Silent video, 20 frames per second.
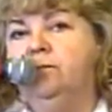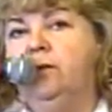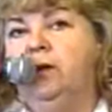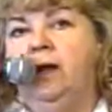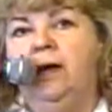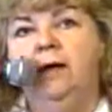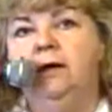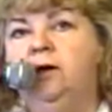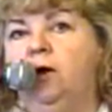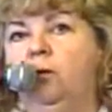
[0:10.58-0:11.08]

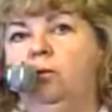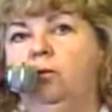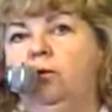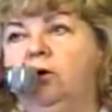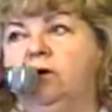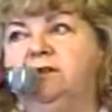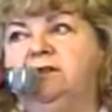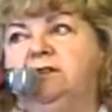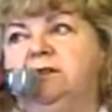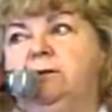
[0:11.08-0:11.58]
He don't
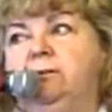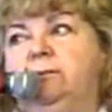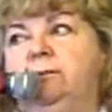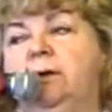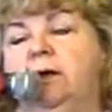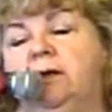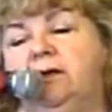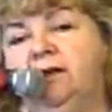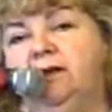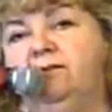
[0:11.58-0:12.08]
want us to
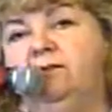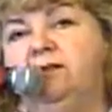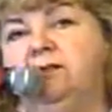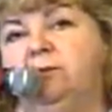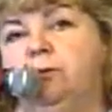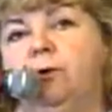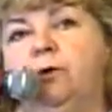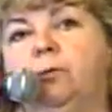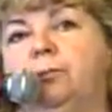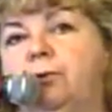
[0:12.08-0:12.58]
leave
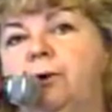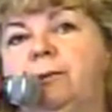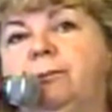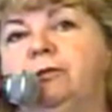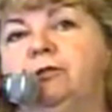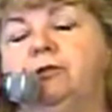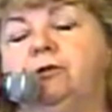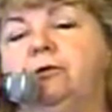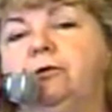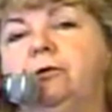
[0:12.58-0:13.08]
this world
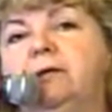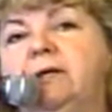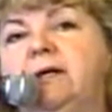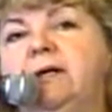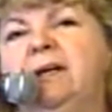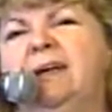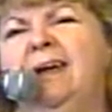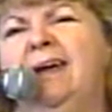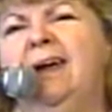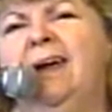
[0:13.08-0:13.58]
prematurely
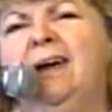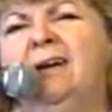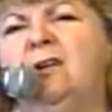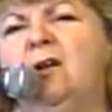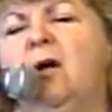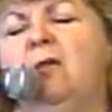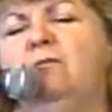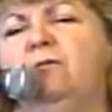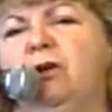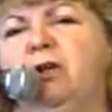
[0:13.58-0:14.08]
and
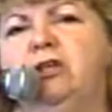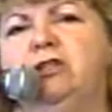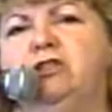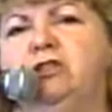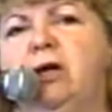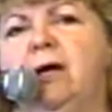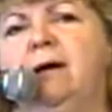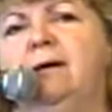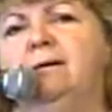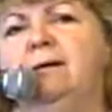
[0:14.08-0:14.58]
not finish
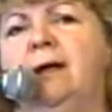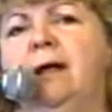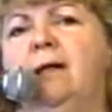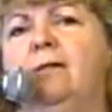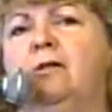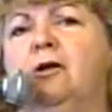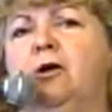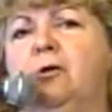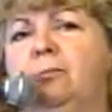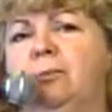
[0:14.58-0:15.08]
out
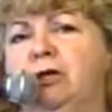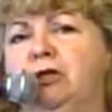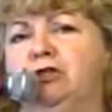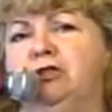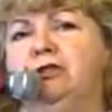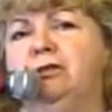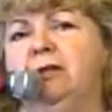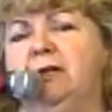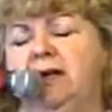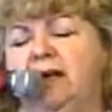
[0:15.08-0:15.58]
the
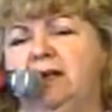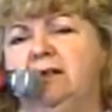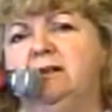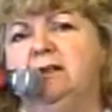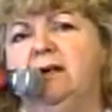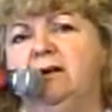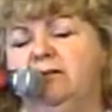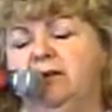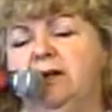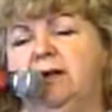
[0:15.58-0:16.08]
commission that he's
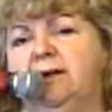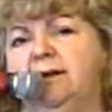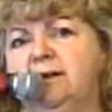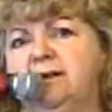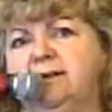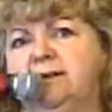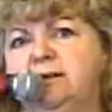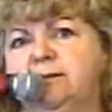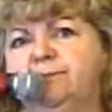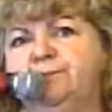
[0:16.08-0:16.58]
given
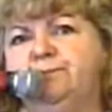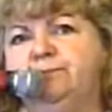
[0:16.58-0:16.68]
us.